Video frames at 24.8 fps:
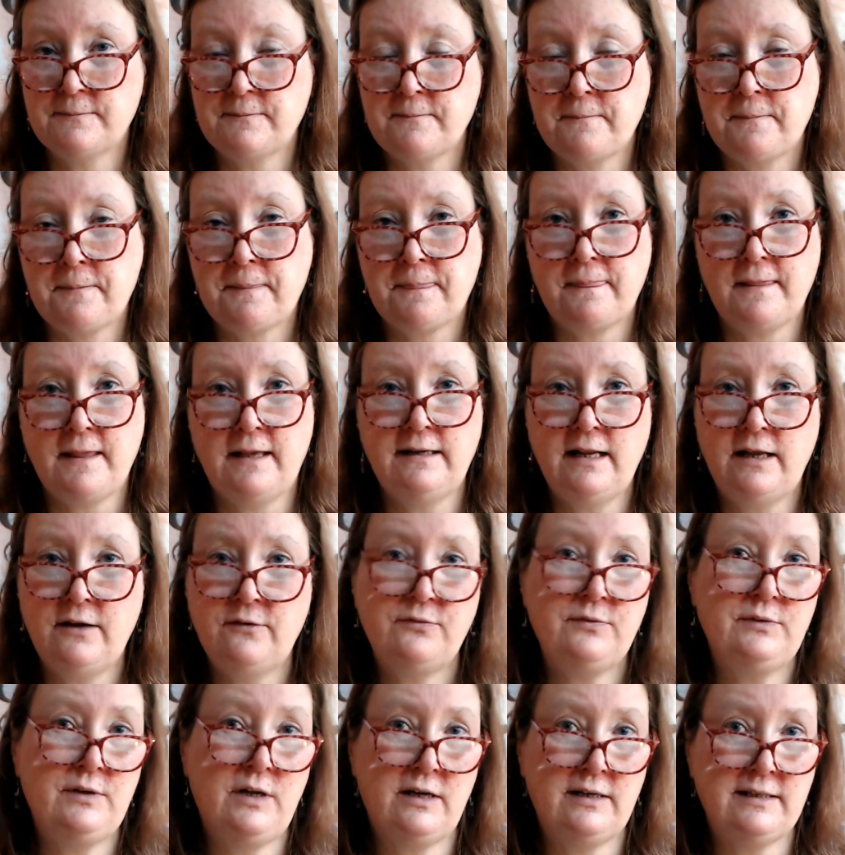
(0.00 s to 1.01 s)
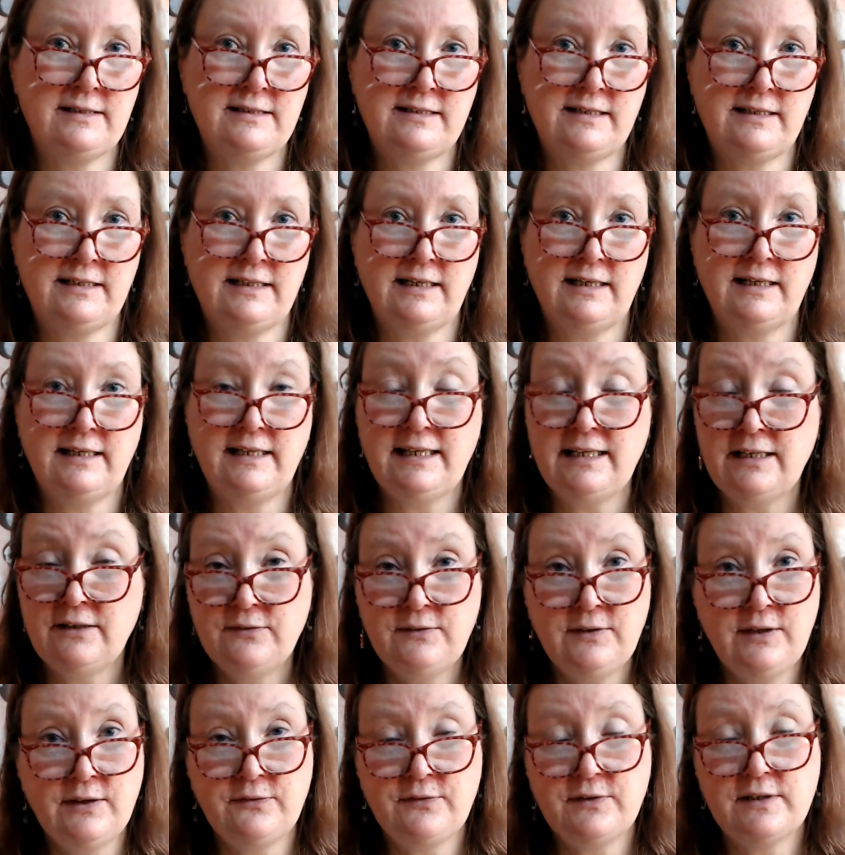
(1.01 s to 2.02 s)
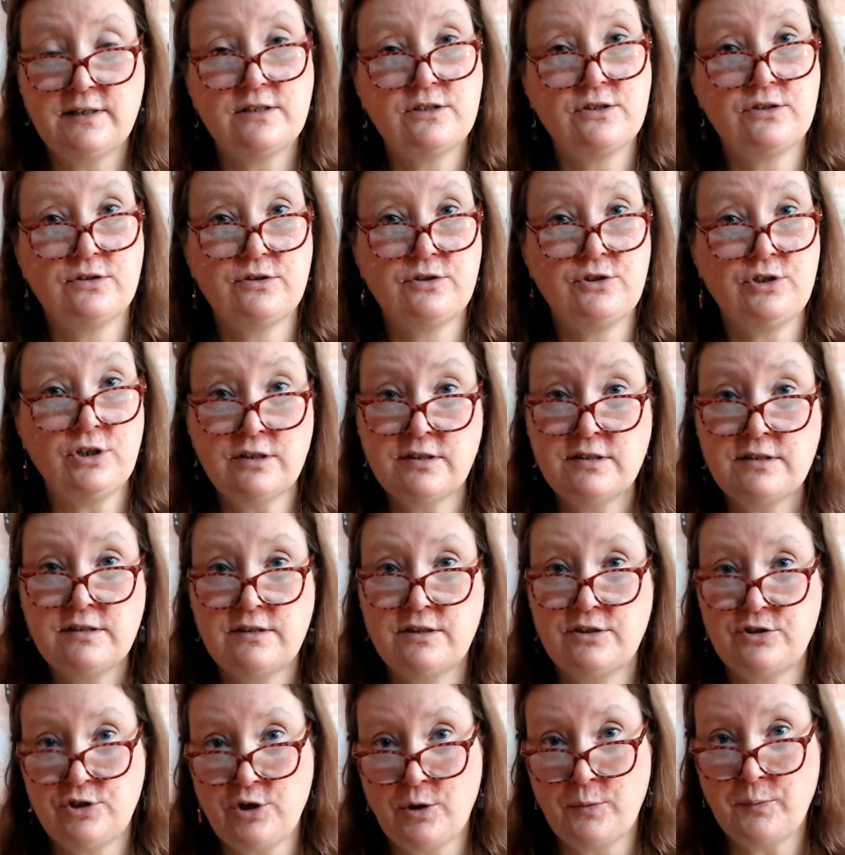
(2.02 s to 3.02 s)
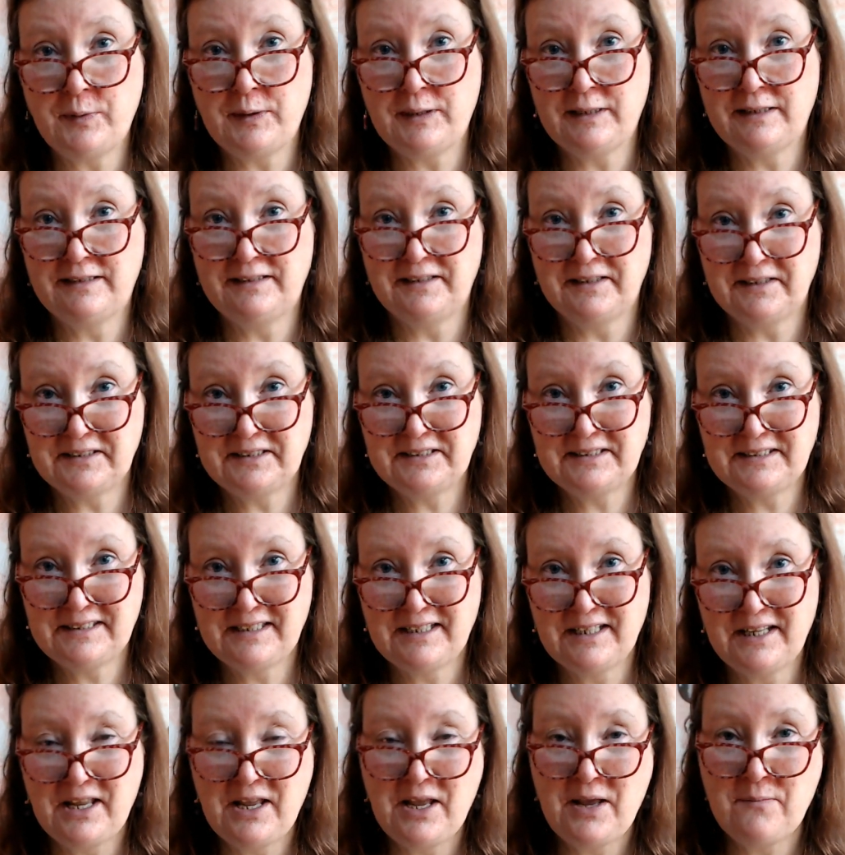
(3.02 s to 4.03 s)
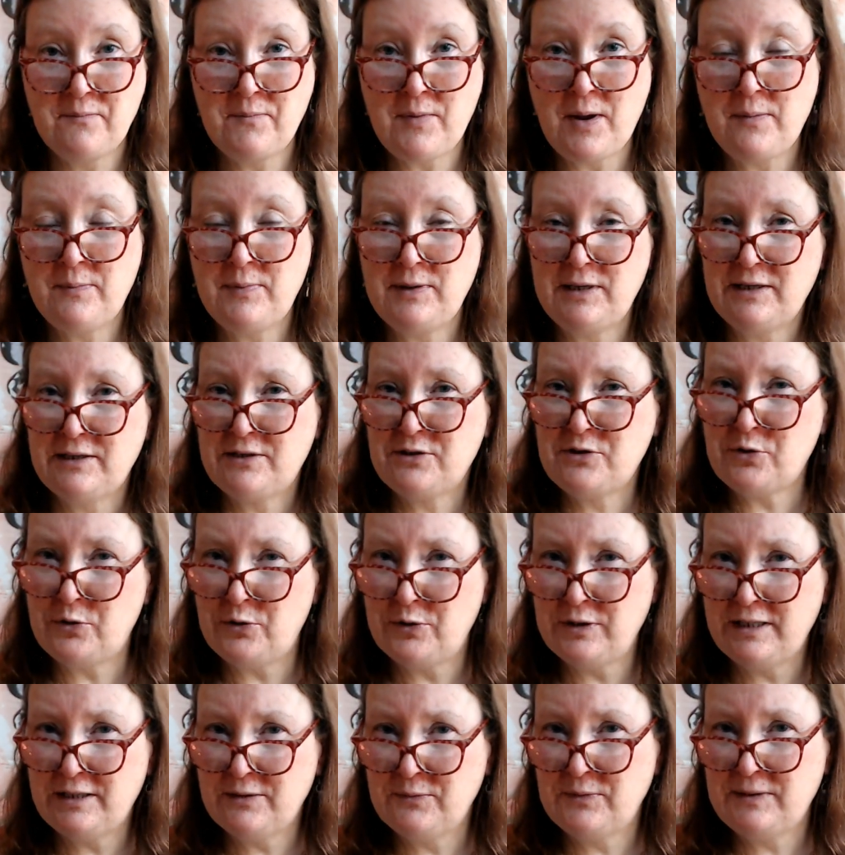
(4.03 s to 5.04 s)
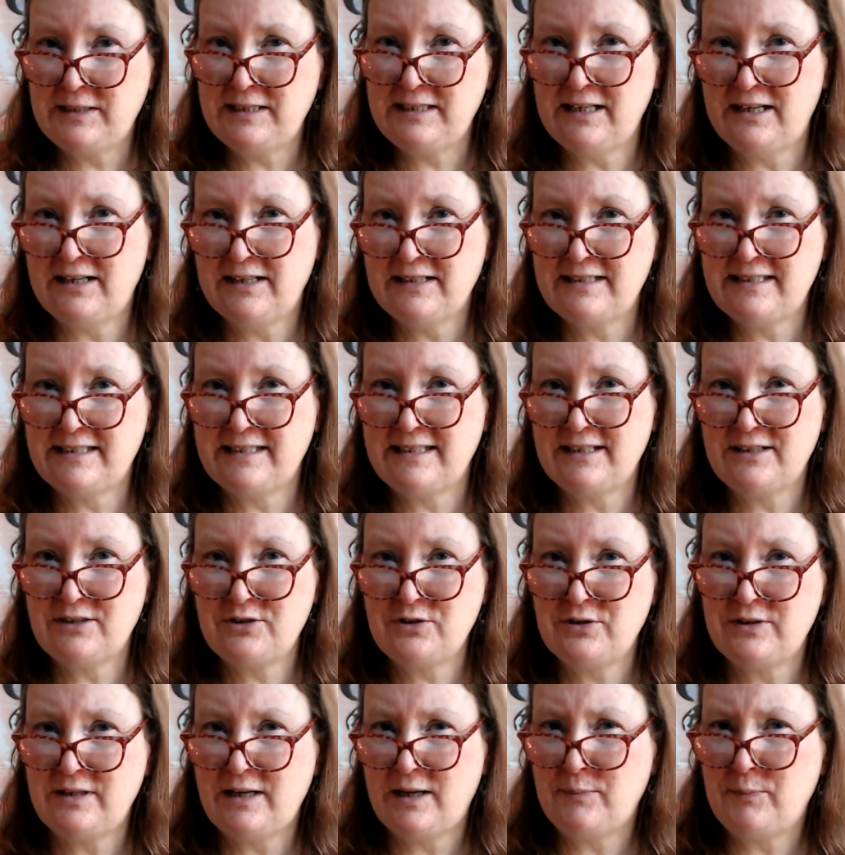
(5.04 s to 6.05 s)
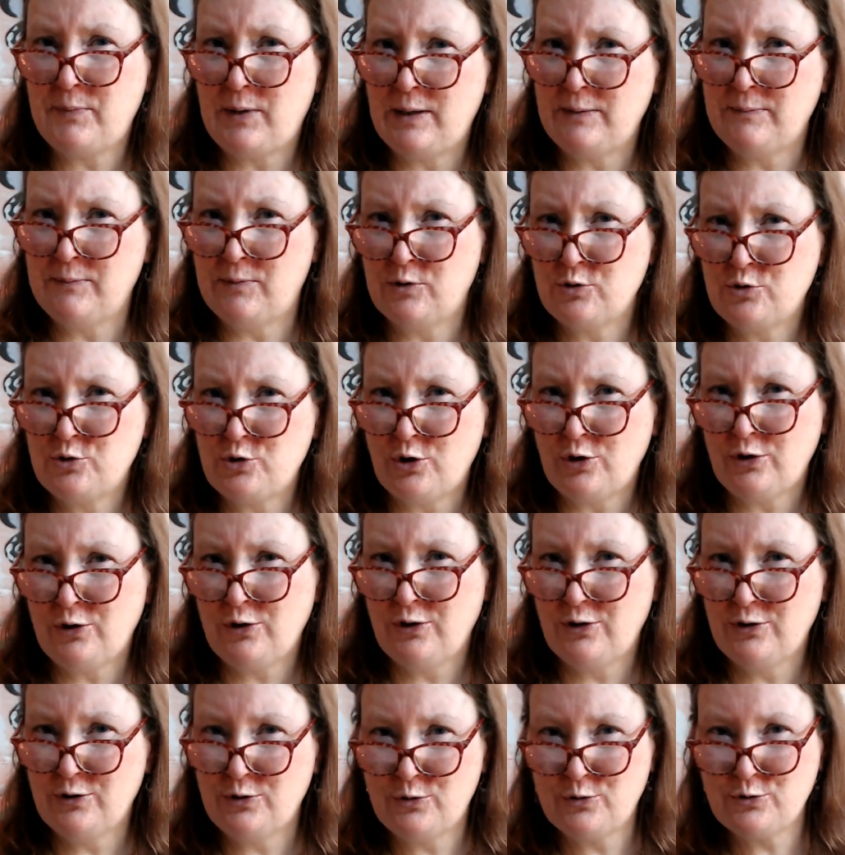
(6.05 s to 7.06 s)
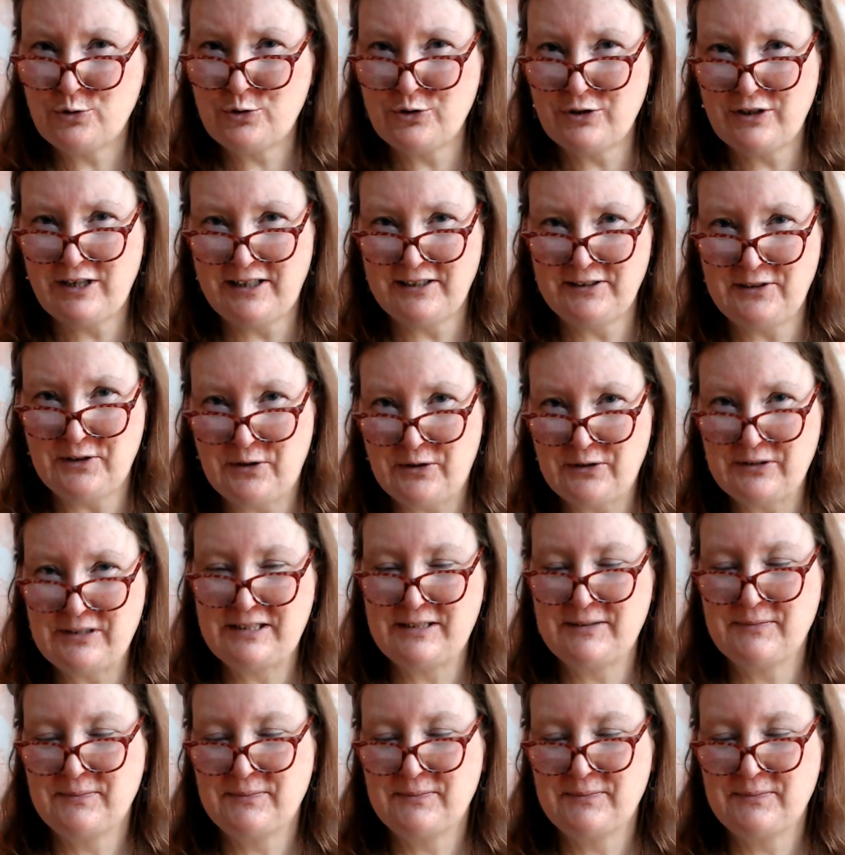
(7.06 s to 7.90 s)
and have an idea, even if it's just a shopping list. Maybe you're toying with the idea, should I buy more chocolate or should I not?